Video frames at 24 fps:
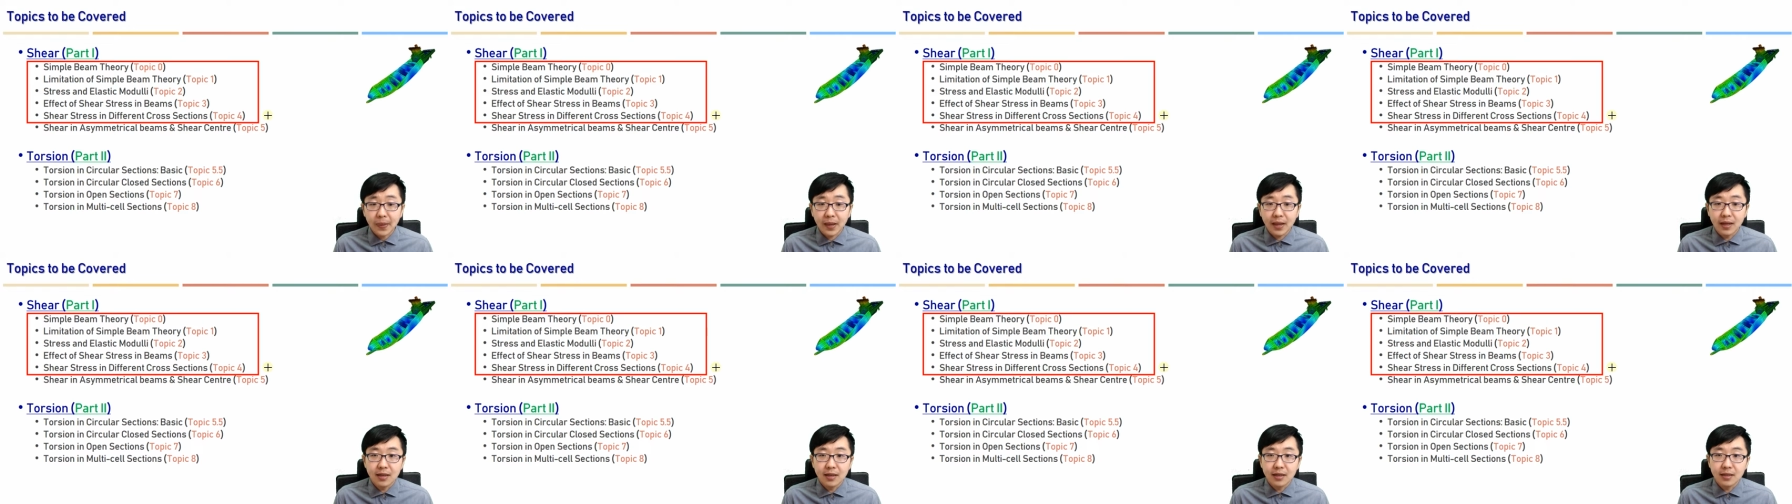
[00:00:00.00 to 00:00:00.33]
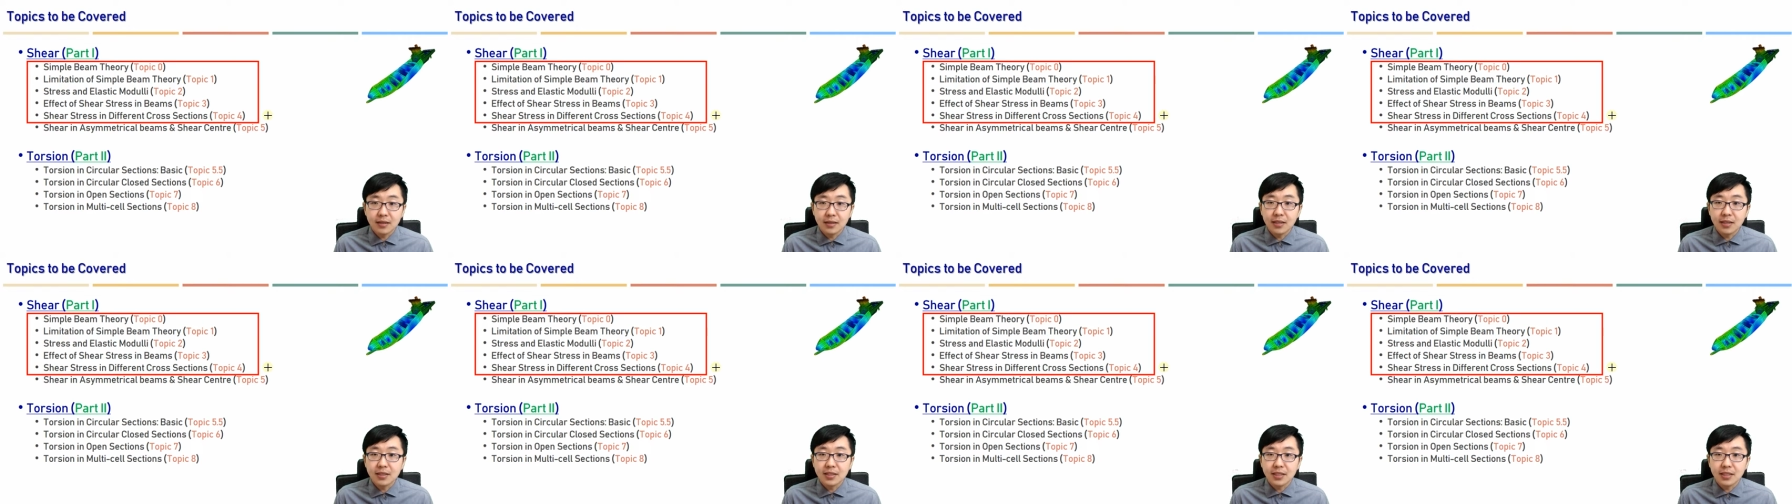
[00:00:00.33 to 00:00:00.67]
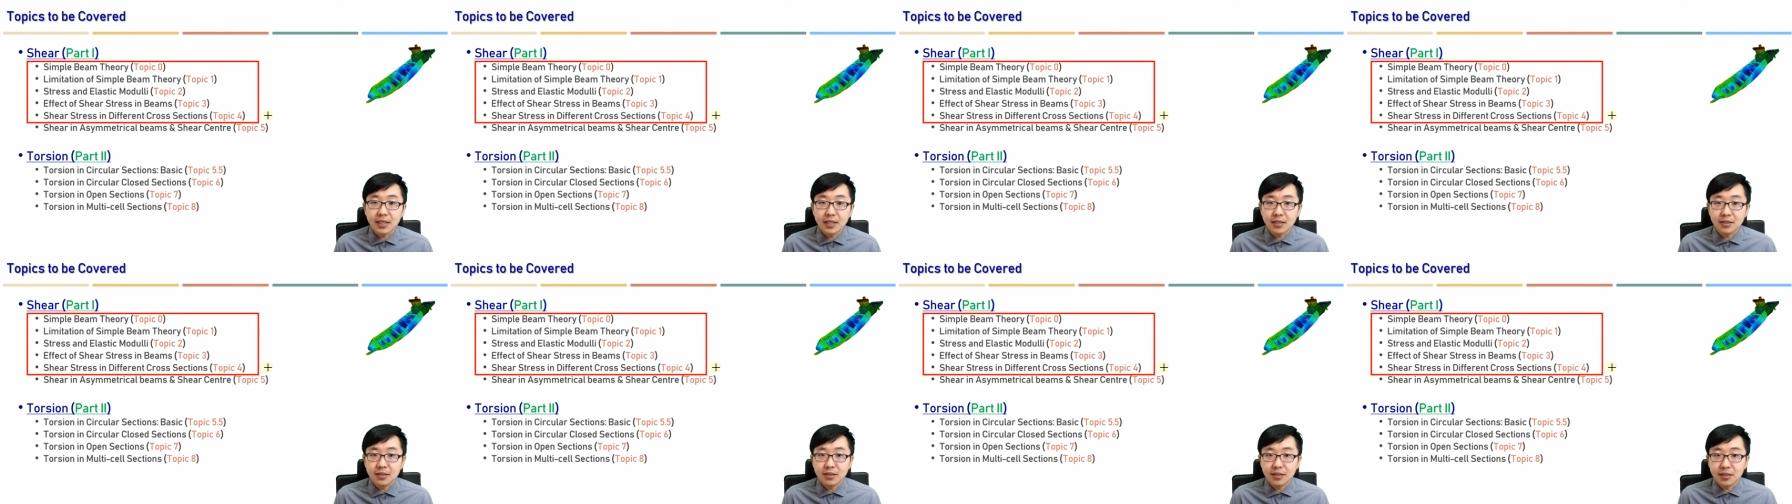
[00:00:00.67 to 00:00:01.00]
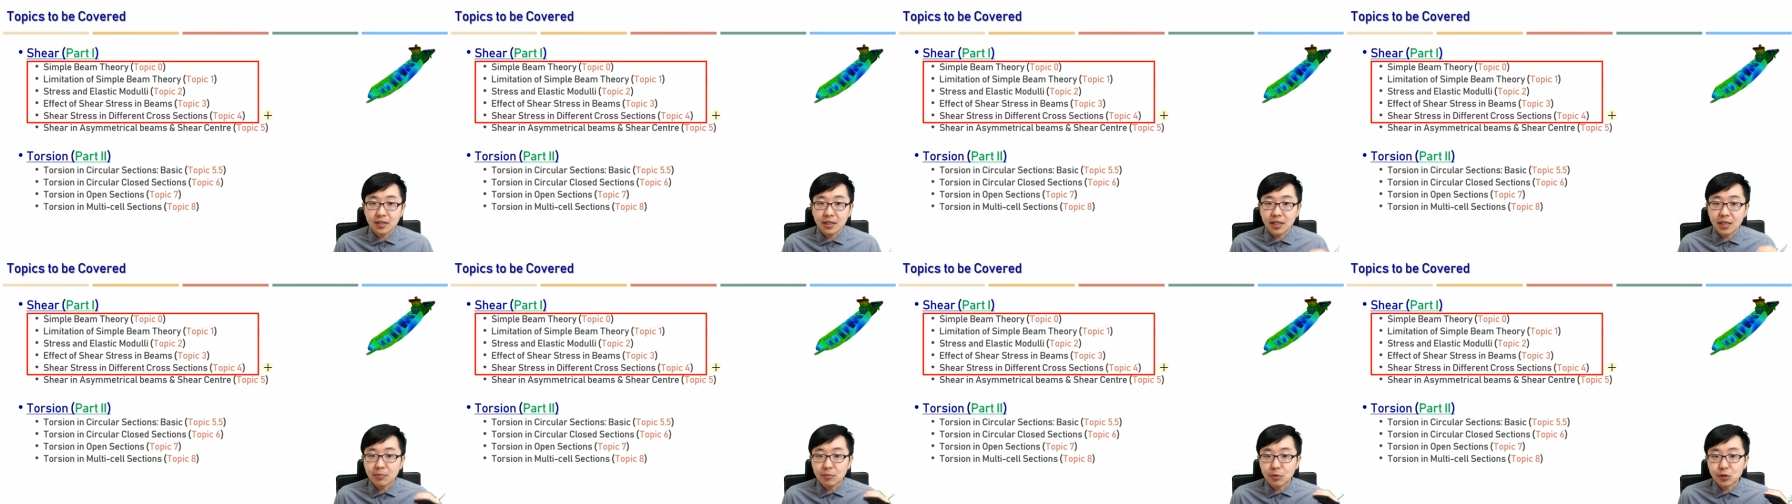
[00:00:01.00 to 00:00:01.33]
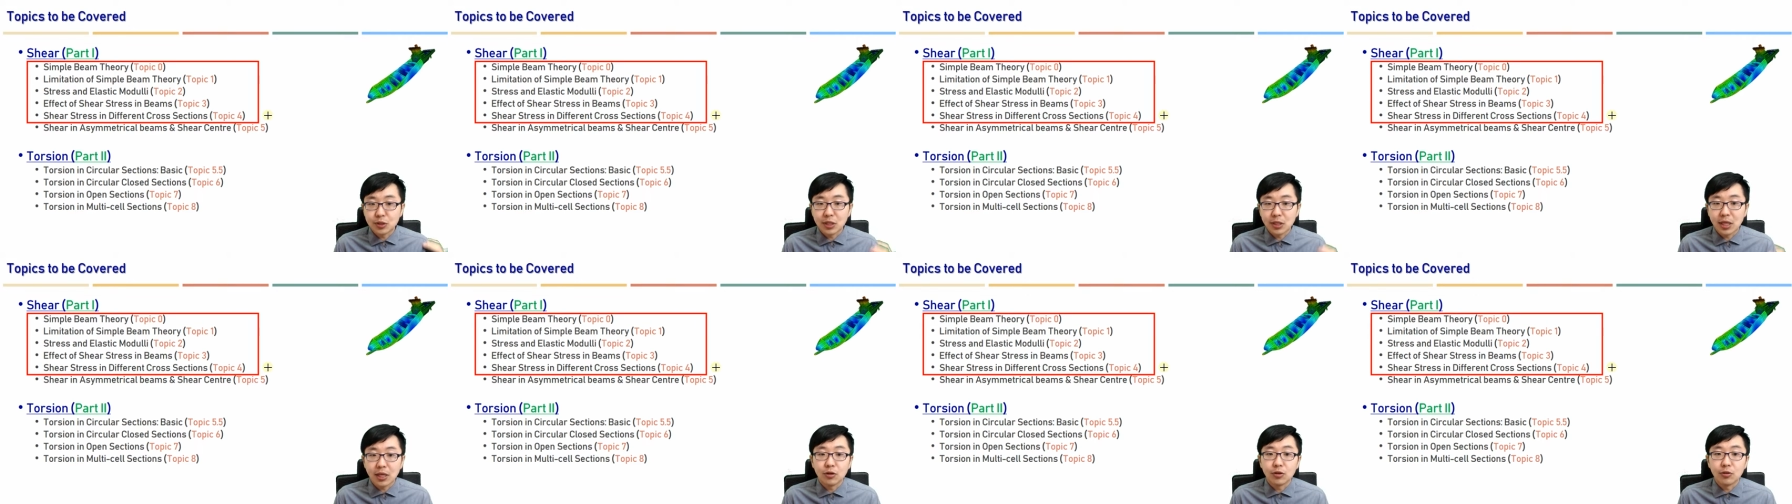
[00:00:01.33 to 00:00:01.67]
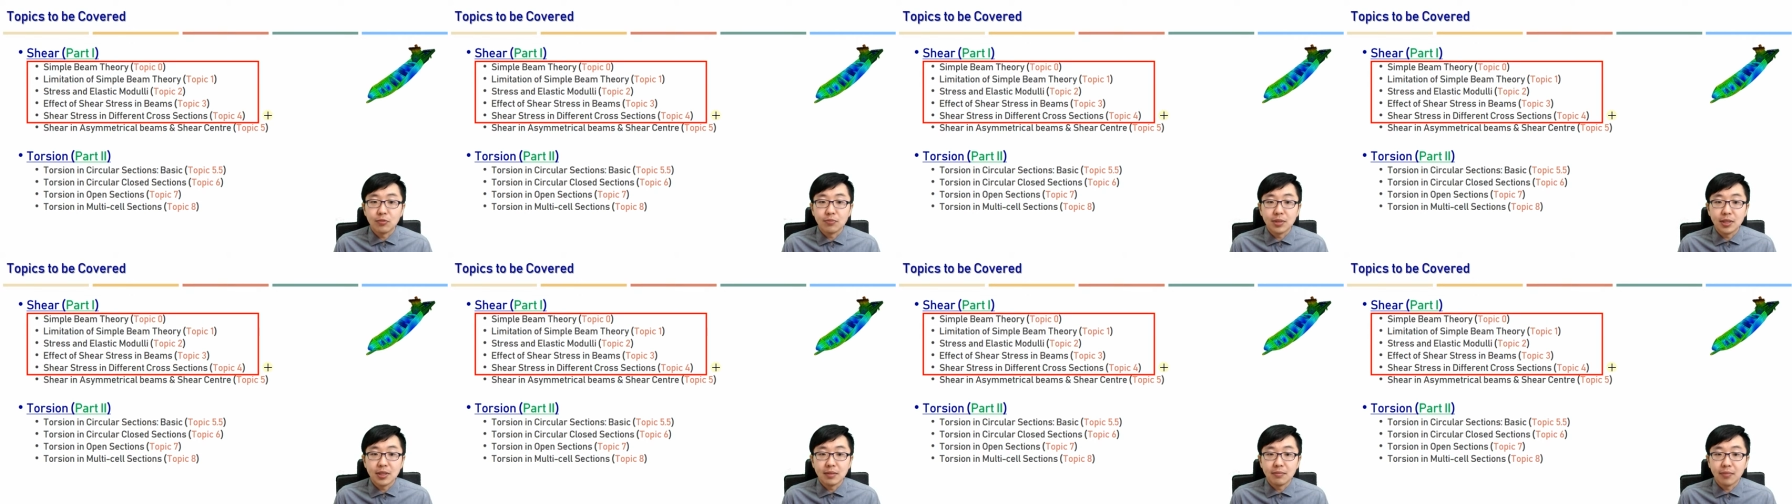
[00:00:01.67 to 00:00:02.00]
learned that the
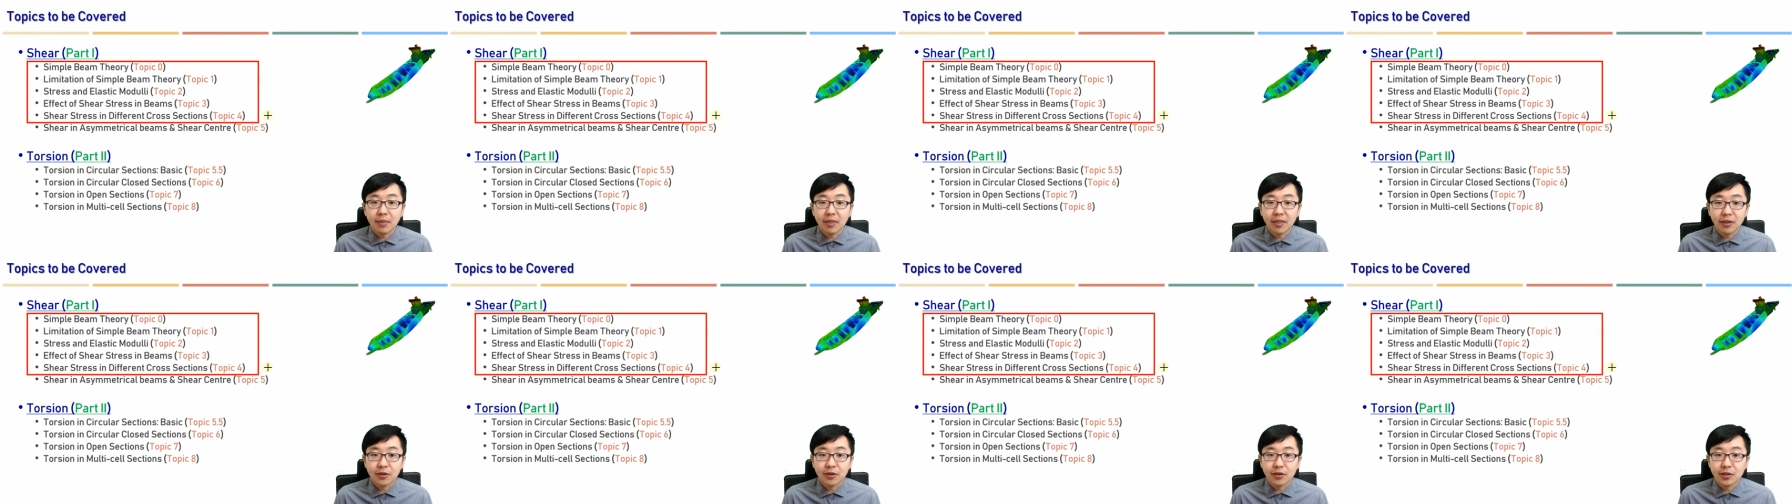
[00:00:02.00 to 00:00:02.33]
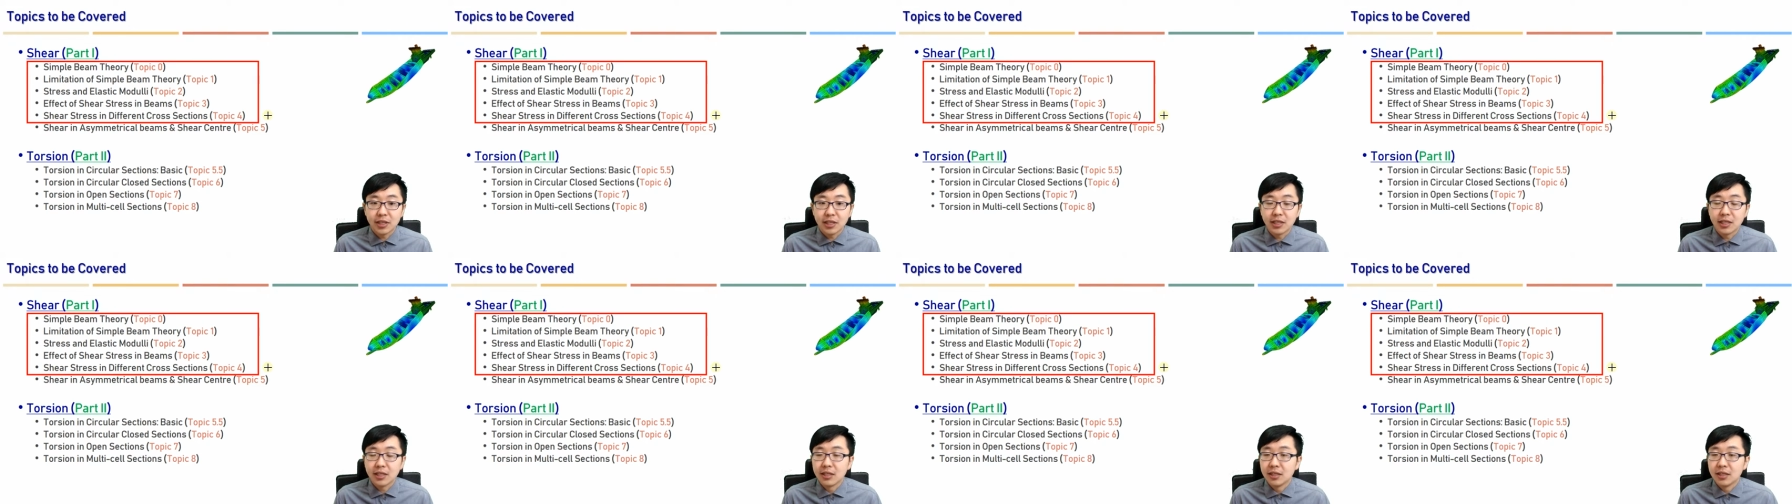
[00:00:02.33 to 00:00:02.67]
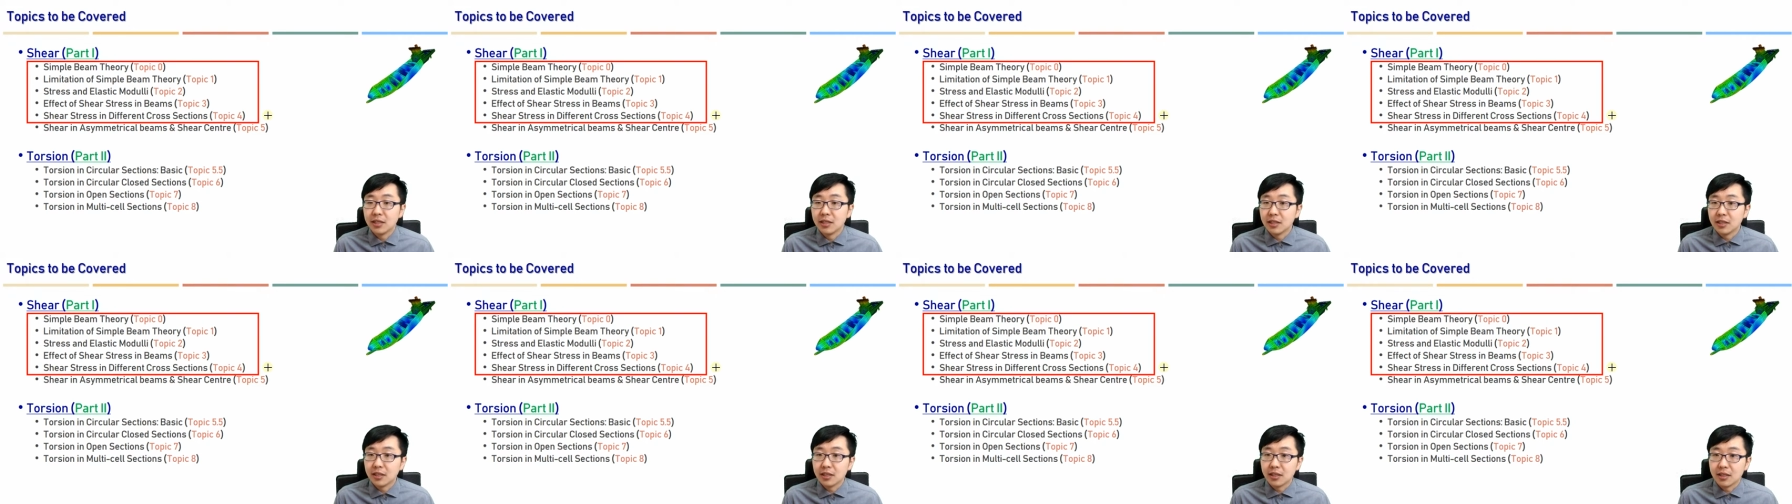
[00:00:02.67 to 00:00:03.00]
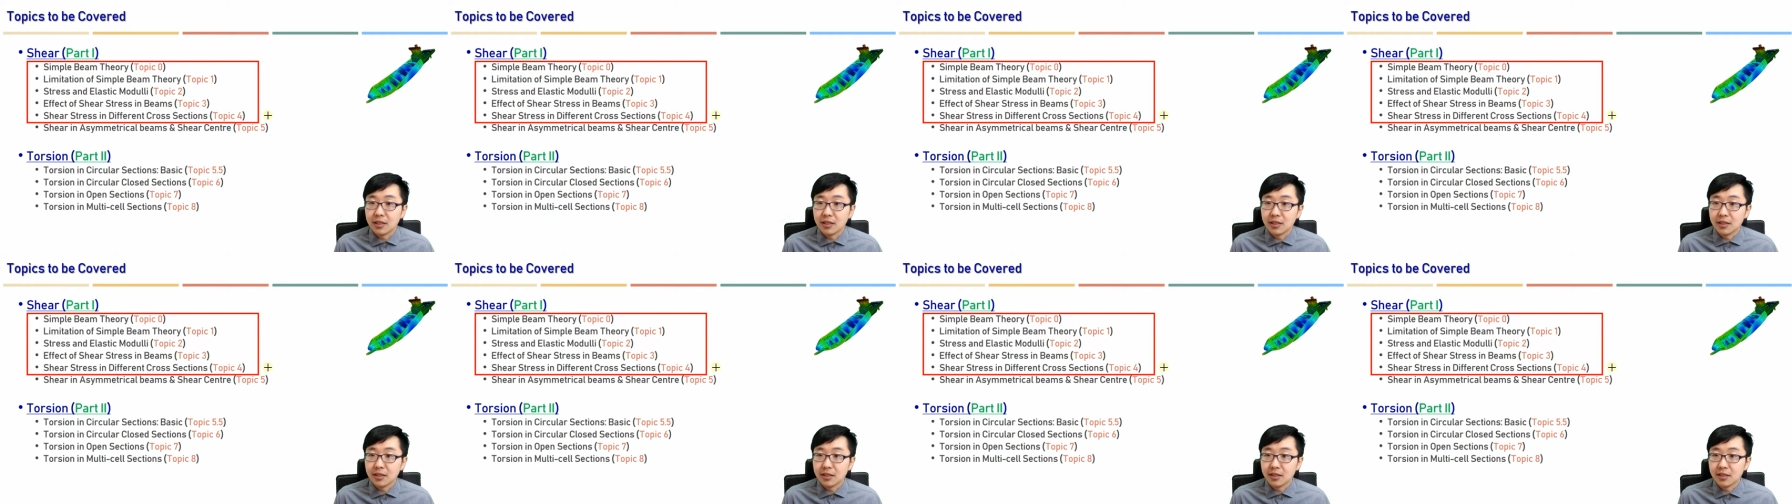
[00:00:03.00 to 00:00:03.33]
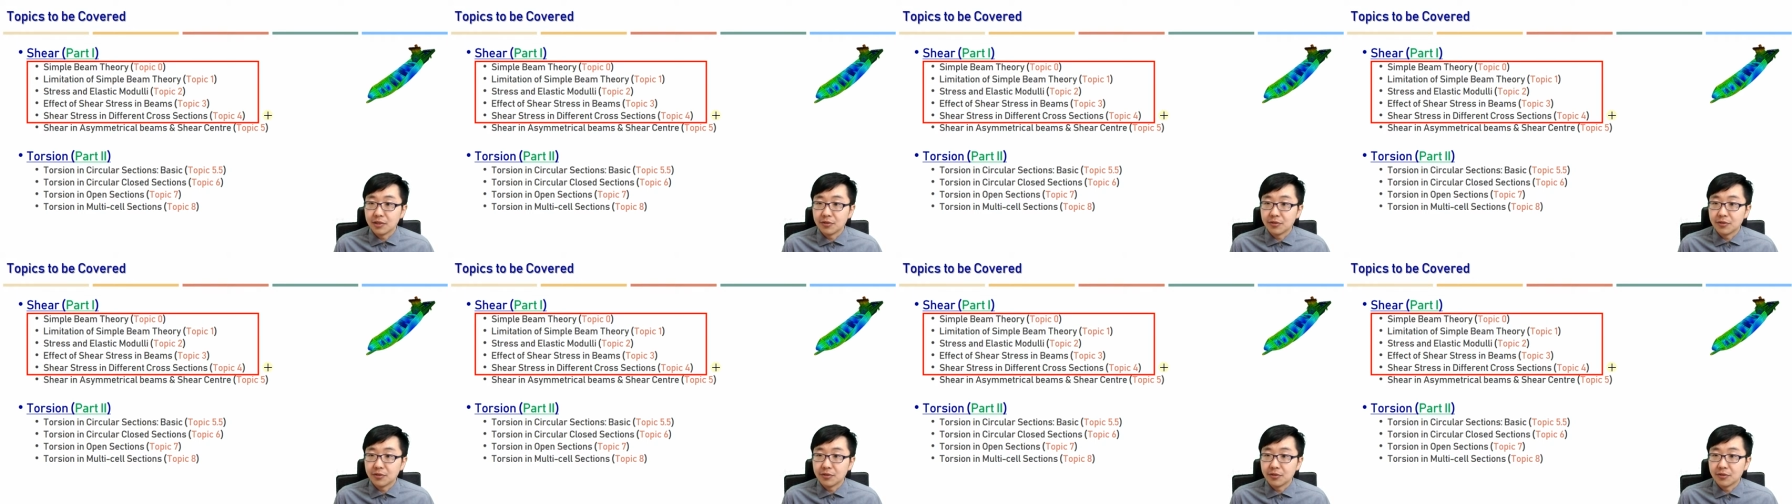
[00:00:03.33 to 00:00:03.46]
Timoshenko beam theory, the